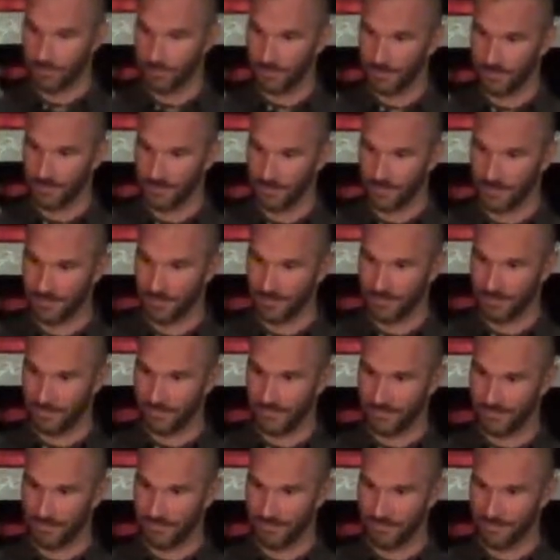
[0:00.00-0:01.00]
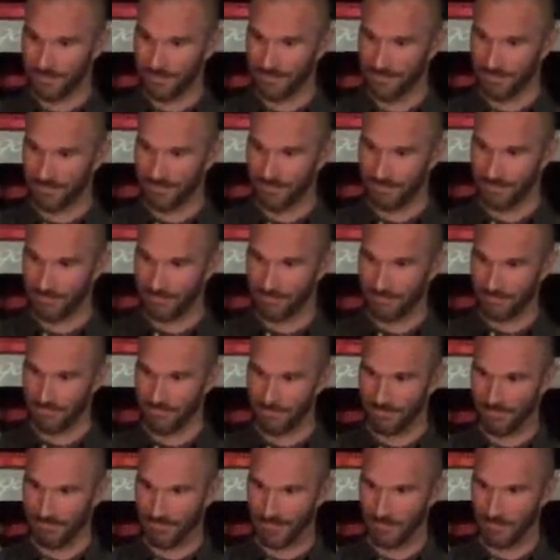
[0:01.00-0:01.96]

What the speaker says: No one is speaking in this clip.